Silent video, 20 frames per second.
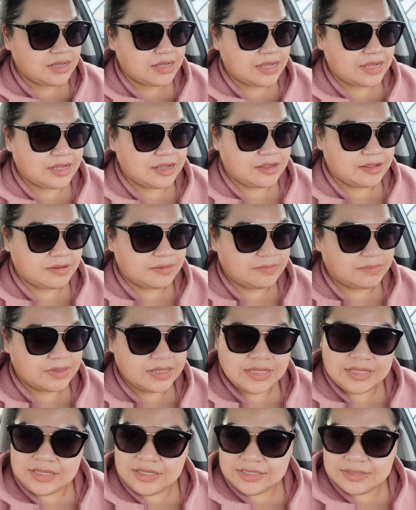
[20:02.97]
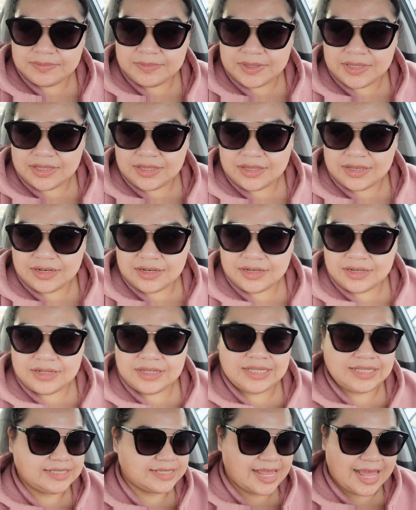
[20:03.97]
Um, he's been
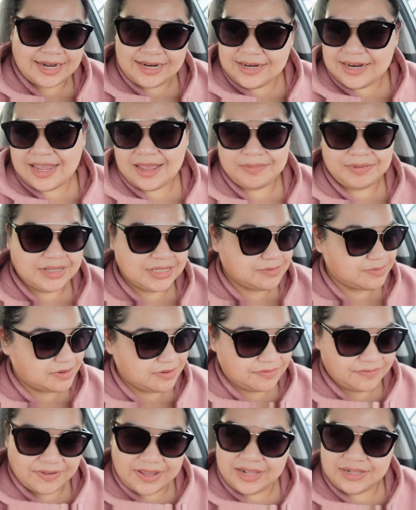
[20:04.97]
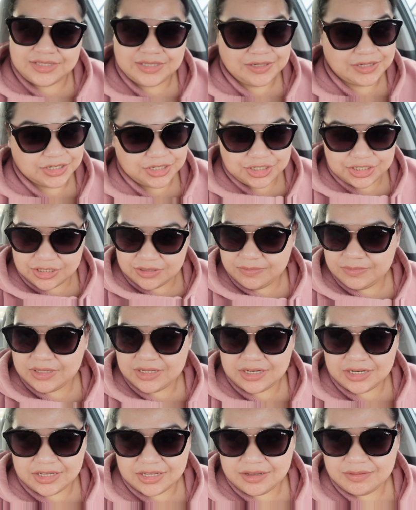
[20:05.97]
he's had a nap. He's been fed, so he should be
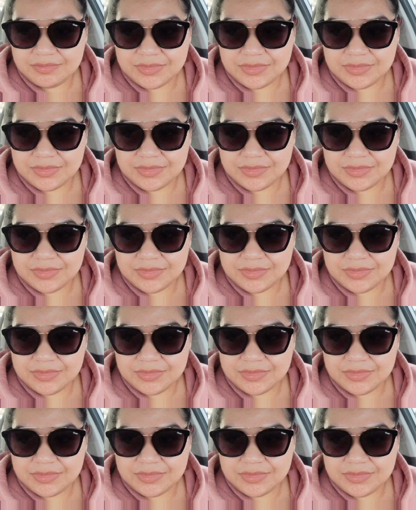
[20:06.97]
in a good